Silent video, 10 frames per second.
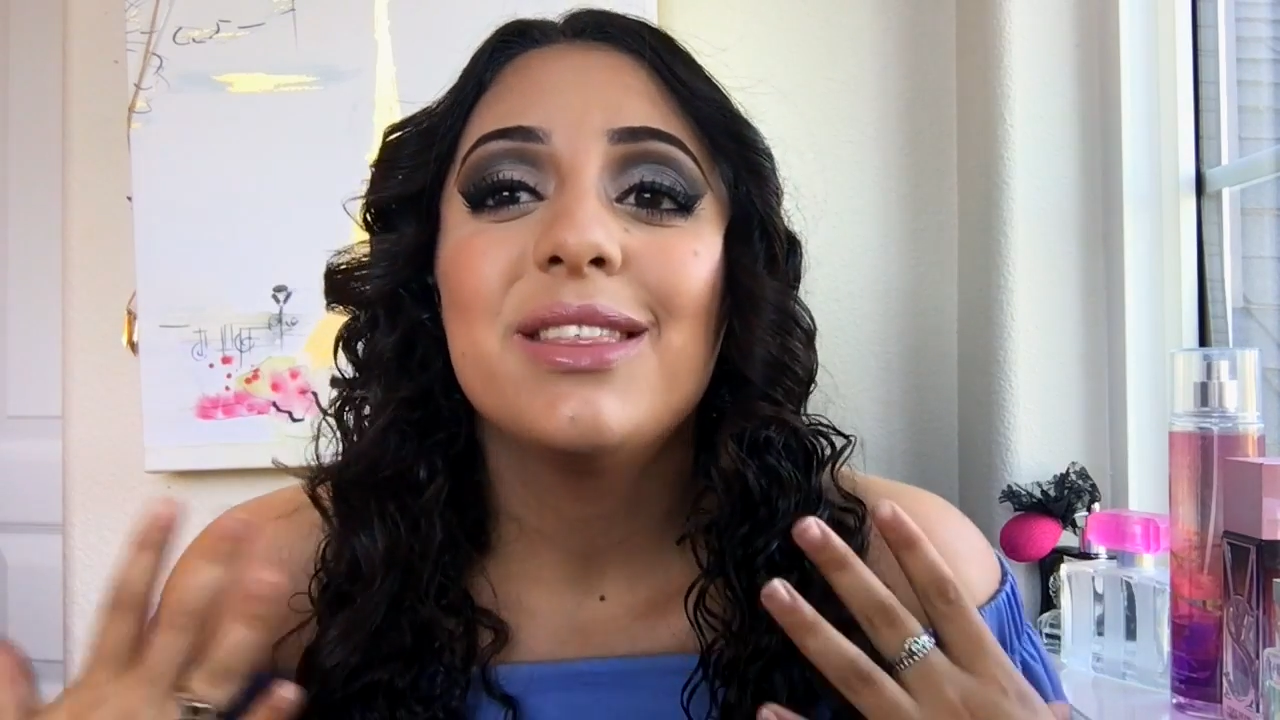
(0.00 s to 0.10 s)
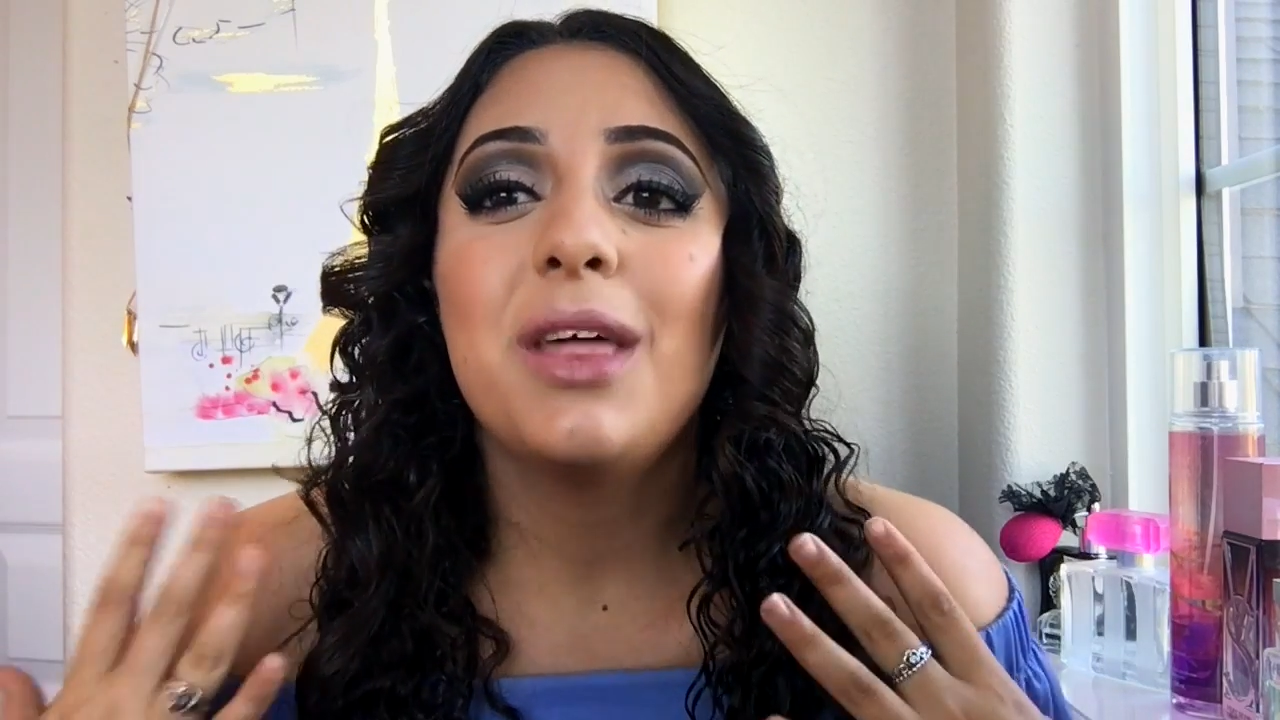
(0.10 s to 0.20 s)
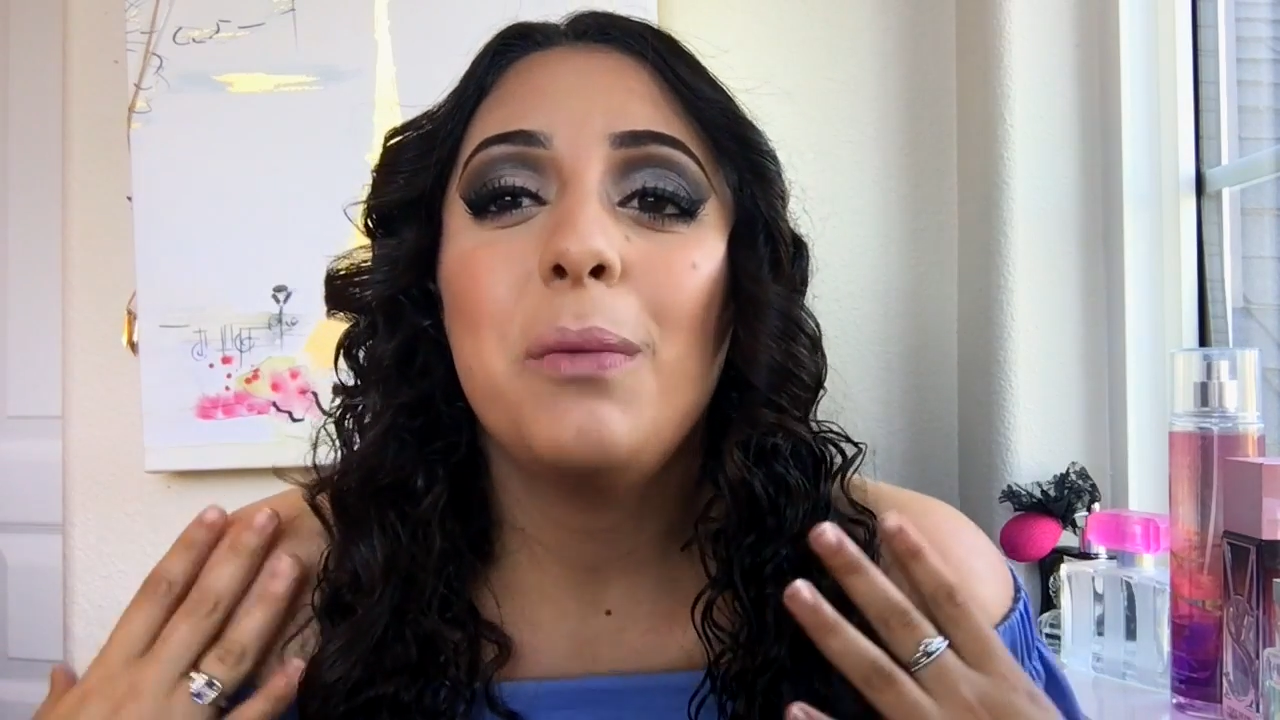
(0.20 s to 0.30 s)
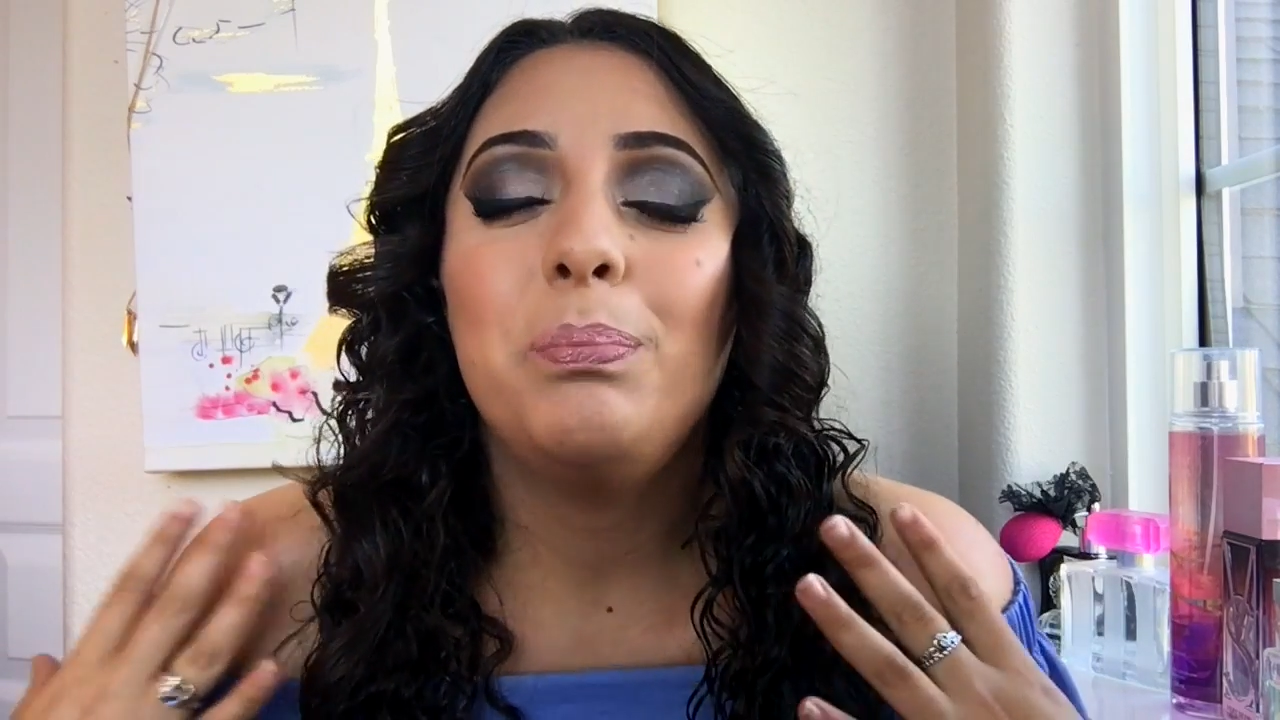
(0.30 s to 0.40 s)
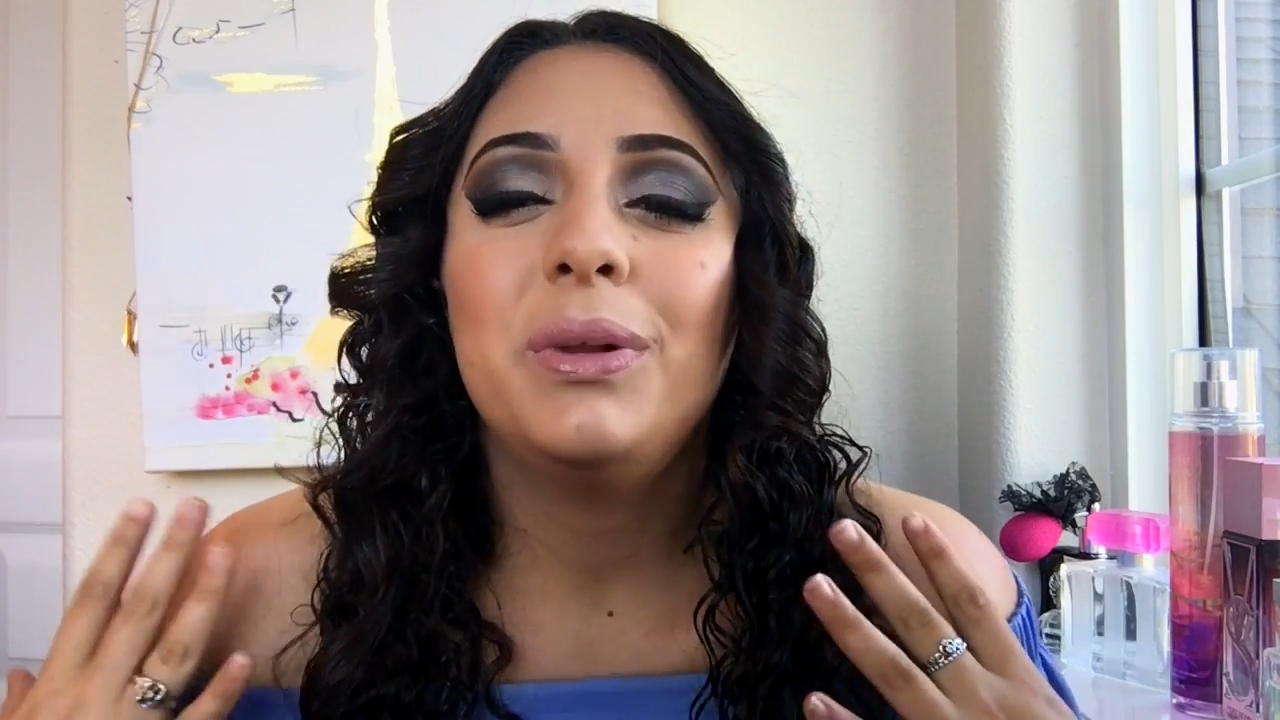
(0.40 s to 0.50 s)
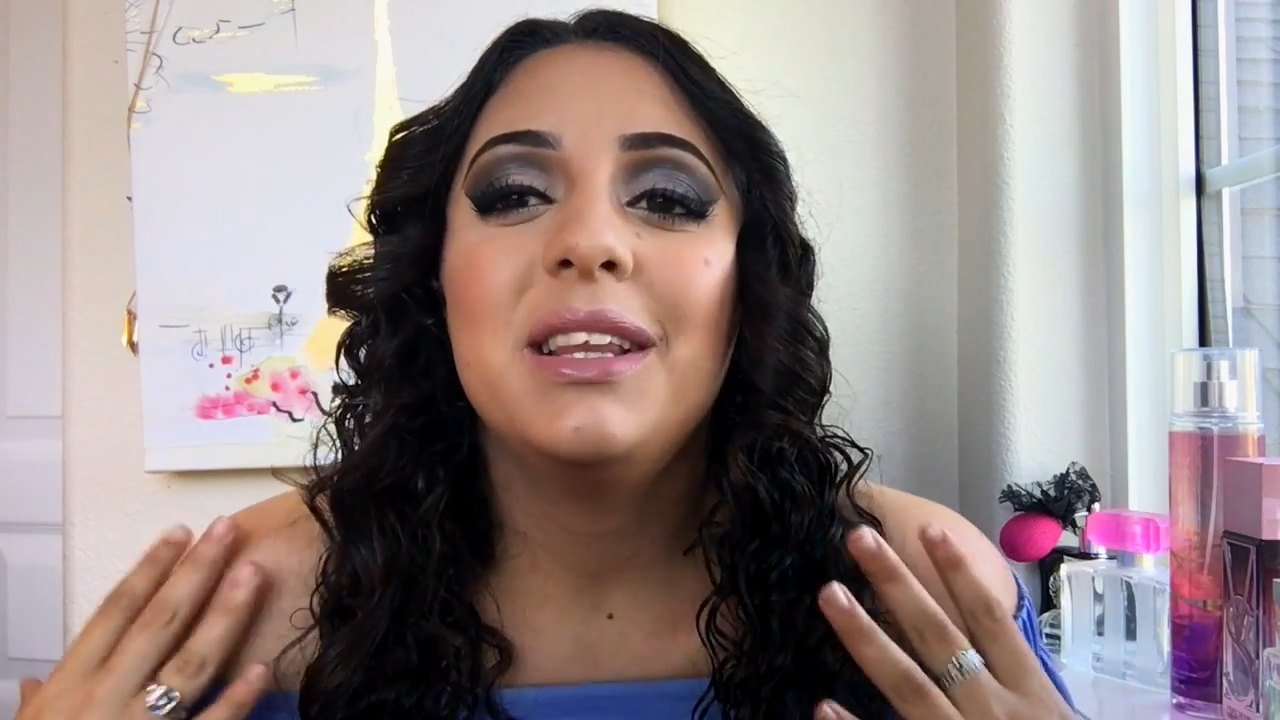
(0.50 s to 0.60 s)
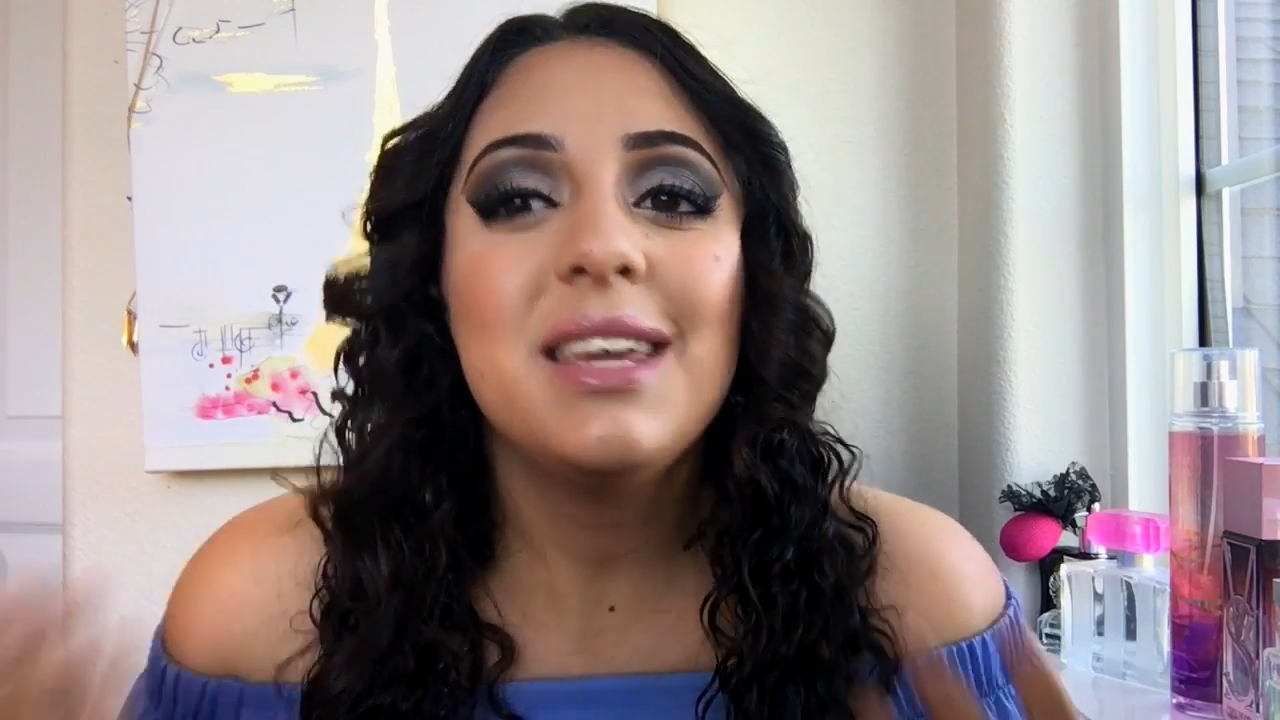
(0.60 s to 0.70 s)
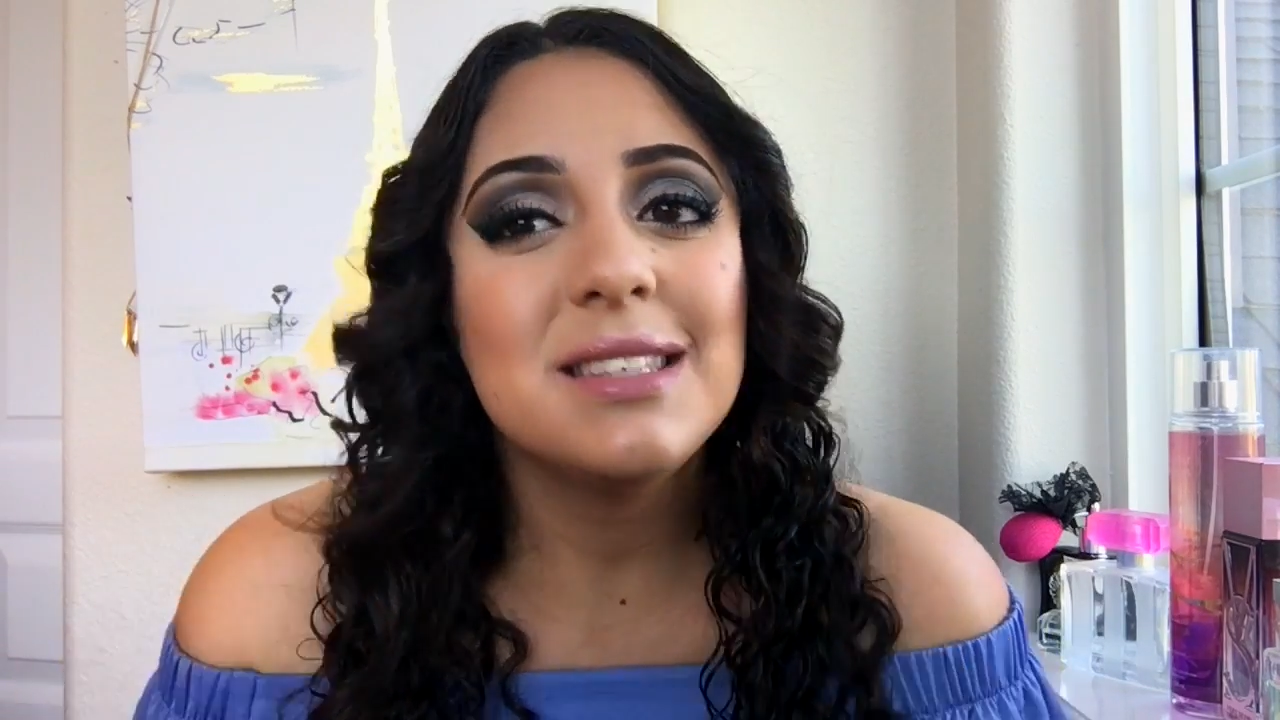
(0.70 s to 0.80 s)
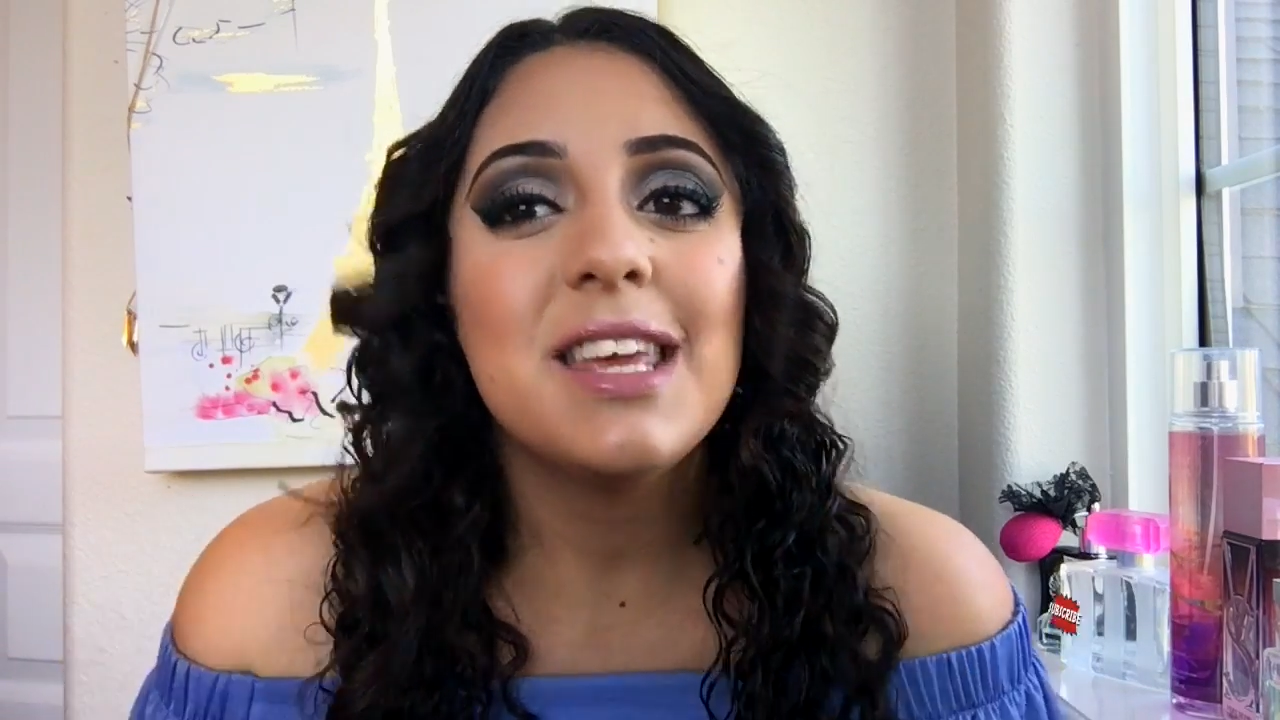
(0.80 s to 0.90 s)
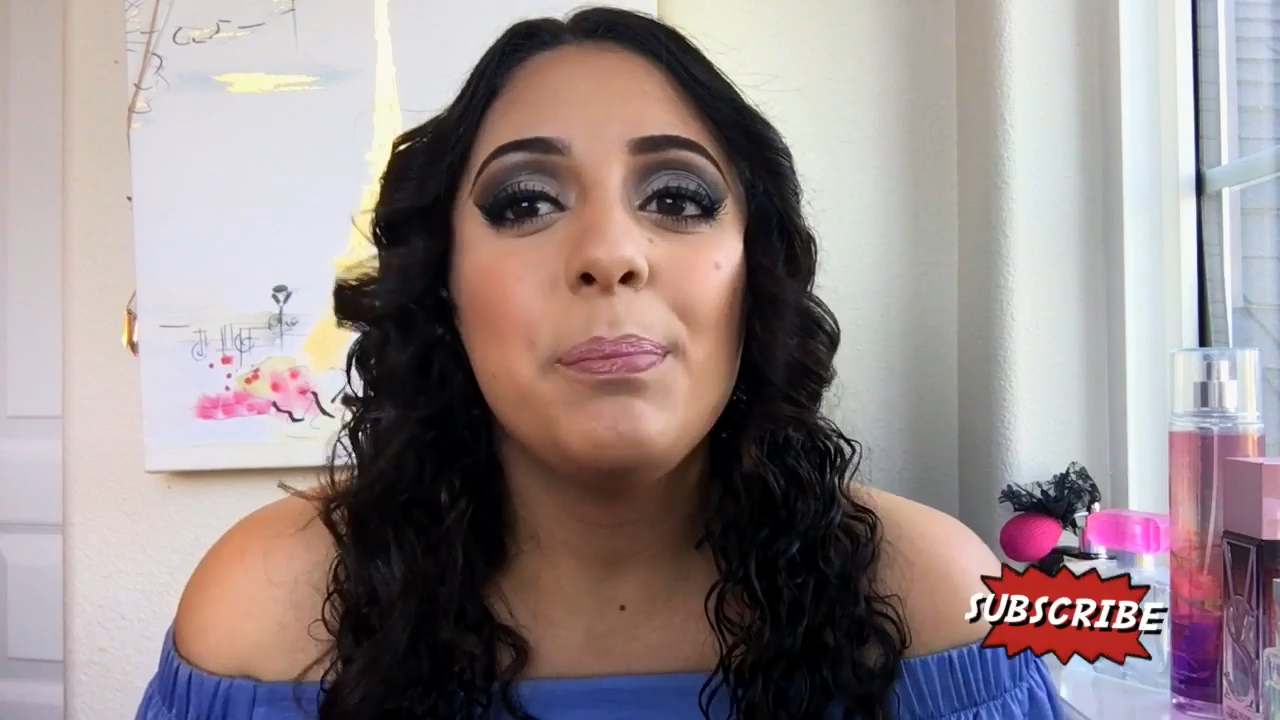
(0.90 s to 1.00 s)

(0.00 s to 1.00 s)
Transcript: then please